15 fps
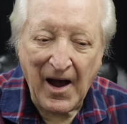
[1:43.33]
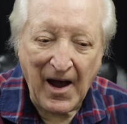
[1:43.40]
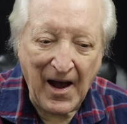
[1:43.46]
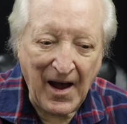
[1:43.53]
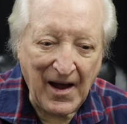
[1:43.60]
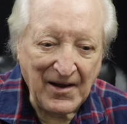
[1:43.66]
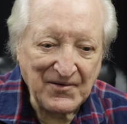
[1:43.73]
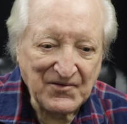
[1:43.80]

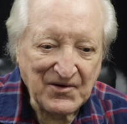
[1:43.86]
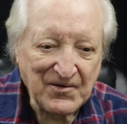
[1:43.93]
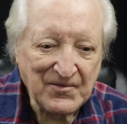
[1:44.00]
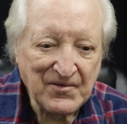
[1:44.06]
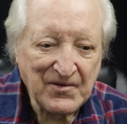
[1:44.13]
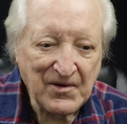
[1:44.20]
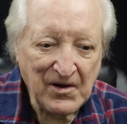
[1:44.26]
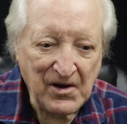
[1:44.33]
And
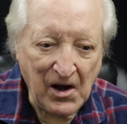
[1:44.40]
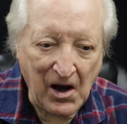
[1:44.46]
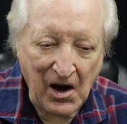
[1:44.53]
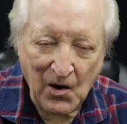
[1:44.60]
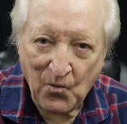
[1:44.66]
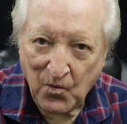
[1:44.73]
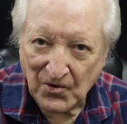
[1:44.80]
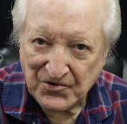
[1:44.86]

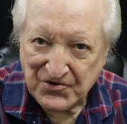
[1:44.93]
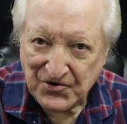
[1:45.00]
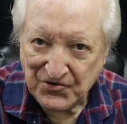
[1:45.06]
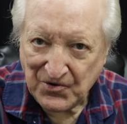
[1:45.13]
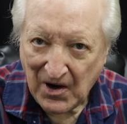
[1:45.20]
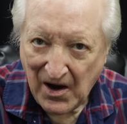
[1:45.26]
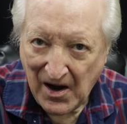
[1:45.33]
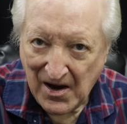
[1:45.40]
I want
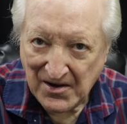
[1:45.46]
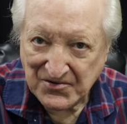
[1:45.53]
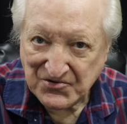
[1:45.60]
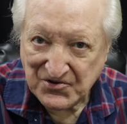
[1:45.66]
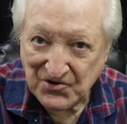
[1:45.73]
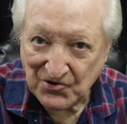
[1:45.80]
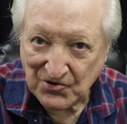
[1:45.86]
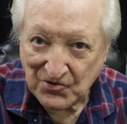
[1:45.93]
you to
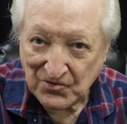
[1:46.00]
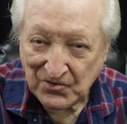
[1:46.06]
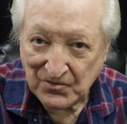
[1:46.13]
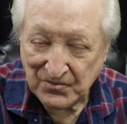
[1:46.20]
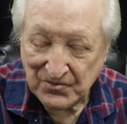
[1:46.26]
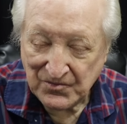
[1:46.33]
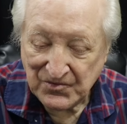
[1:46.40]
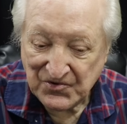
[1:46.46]
ask
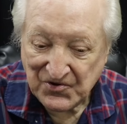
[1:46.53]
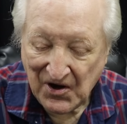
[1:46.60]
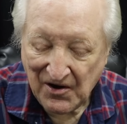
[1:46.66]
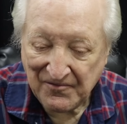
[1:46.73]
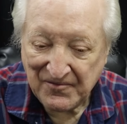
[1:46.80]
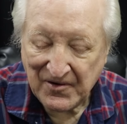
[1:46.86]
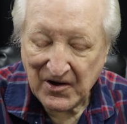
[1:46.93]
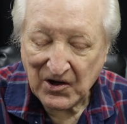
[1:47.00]

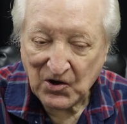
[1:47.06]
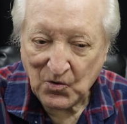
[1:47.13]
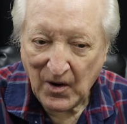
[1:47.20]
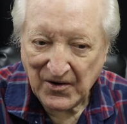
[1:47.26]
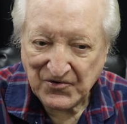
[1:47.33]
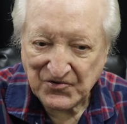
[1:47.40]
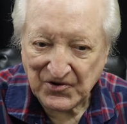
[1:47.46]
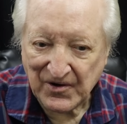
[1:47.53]
yourself a
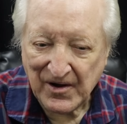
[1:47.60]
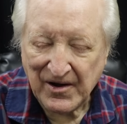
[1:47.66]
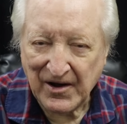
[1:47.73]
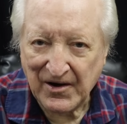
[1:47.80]
question.